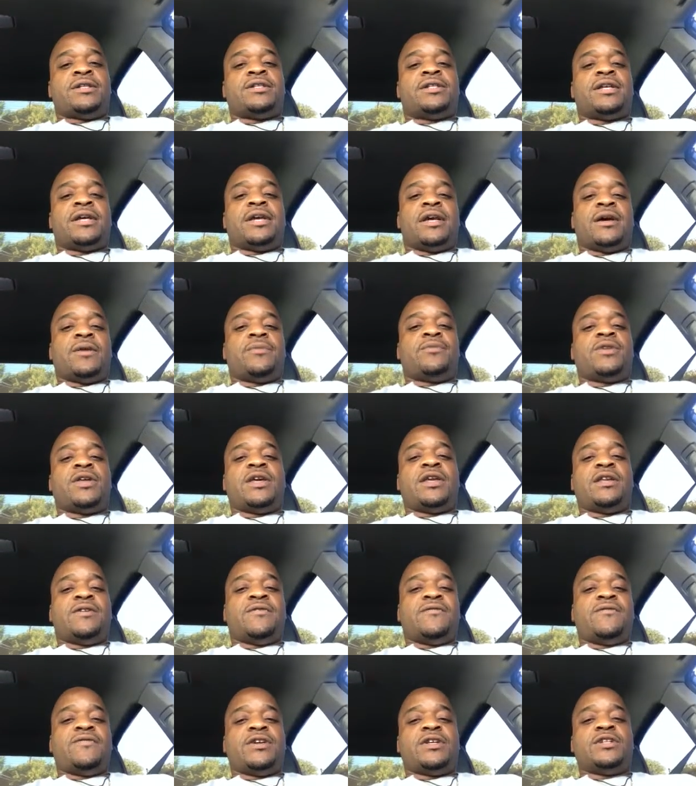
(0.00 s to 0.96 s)
to help the
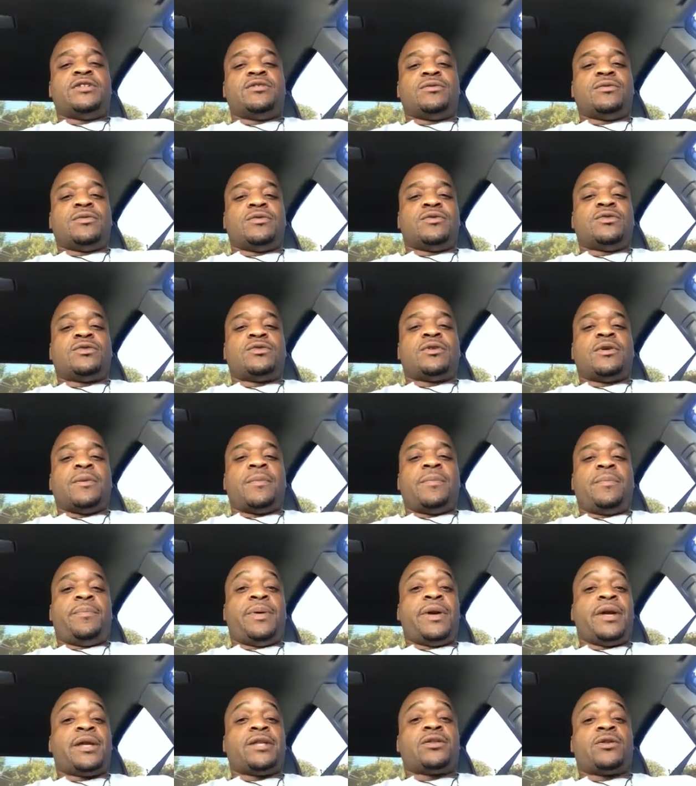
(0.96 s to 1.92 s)
individuals
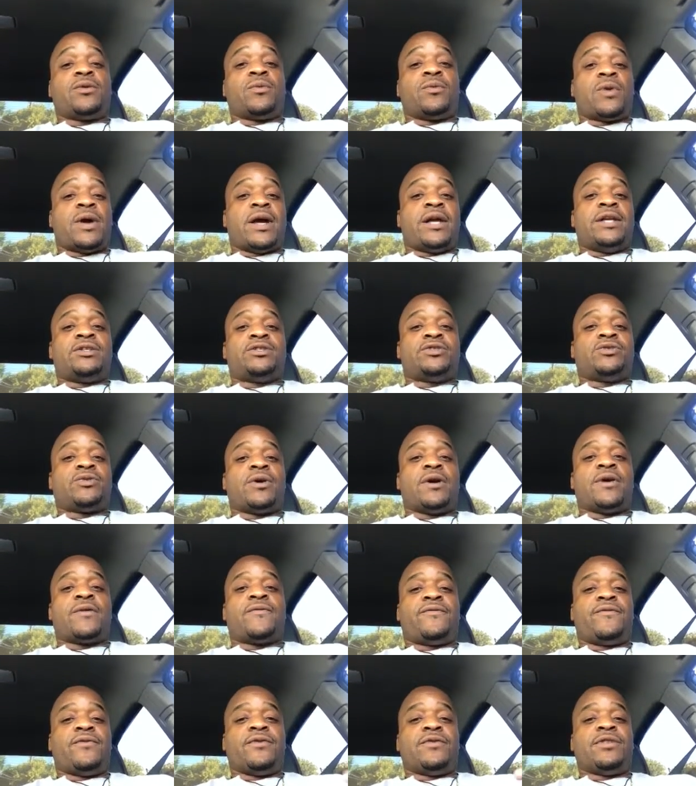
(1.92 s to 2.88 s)
pick the right
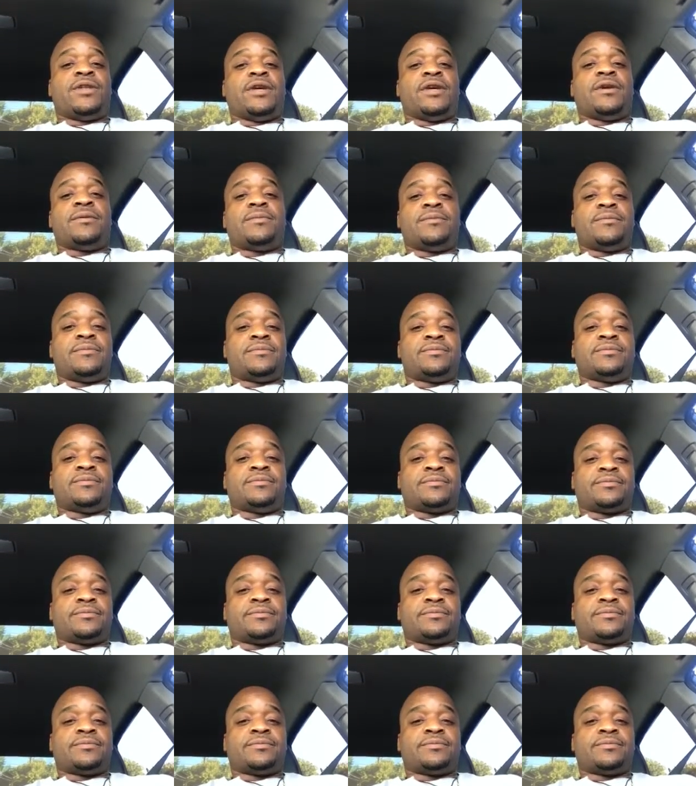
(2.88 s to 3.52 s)
truck for them.